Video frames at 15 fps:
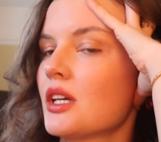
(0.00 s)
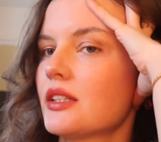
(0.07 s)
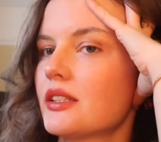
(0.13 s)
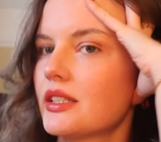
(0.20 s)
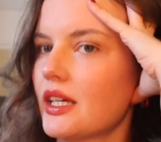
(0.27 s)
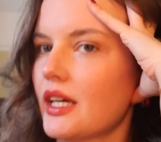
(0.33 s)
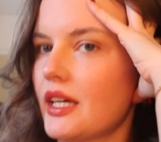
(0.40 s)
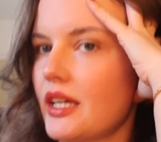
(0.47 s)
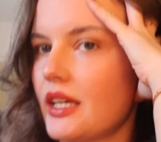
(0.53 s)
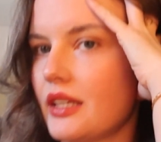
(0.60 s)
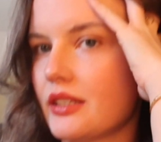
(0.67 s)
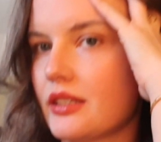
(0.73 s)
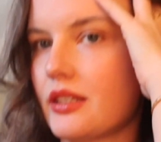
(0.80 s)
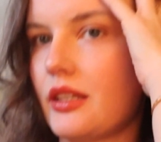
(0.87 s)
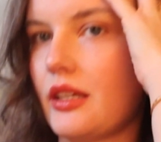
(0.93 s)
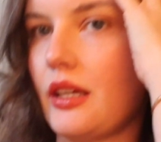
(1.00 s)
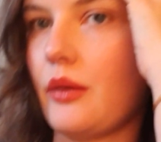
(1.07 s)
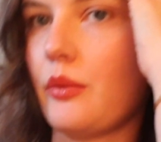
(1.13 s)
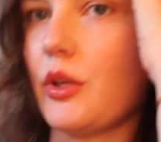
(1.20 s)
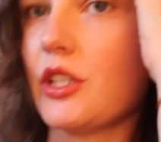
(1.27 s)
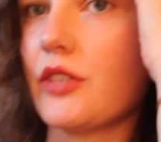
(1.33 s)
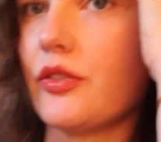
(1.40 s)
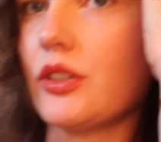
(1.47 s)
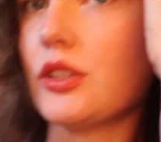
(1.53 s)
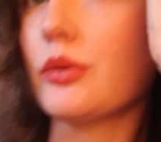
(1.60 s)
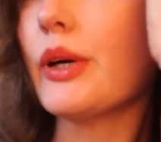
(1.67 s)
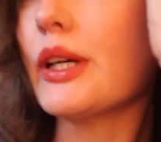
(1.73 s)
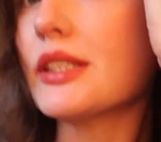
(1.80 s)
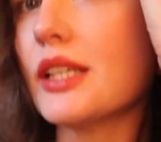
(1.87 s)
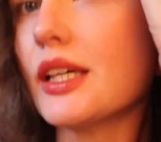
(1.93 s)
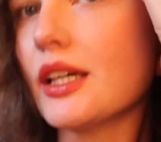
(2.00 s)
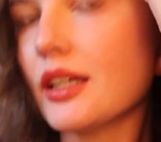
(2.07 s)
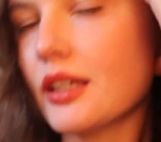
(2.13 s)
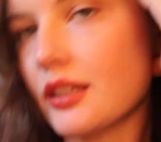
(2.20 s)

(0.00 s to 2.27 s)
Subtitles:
Today is the Wishful sweater,